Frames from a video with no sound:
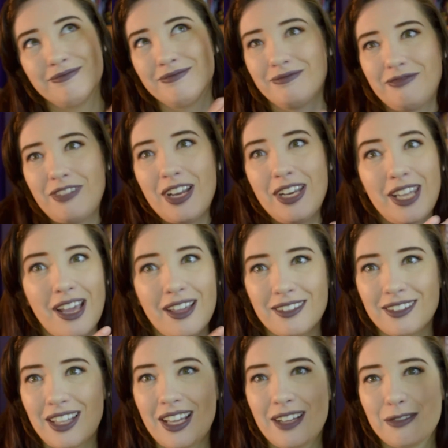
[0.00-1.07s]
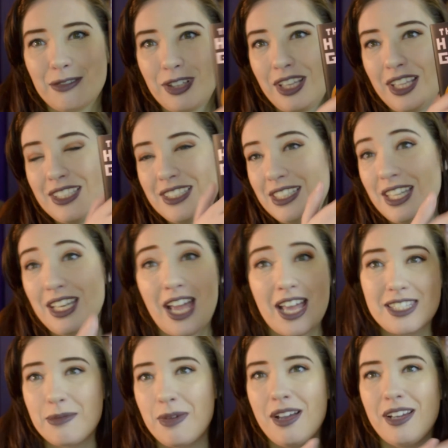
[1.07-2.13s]
finding out, like, realizing that it
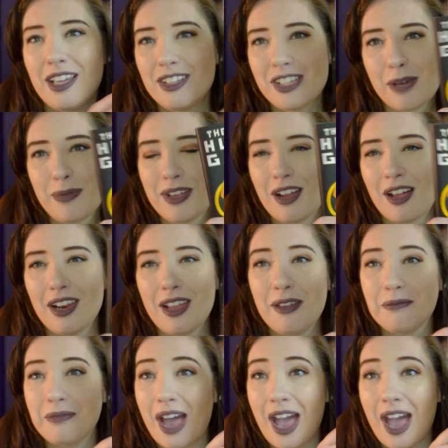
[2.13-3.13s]
has the Mockingjay pin on it,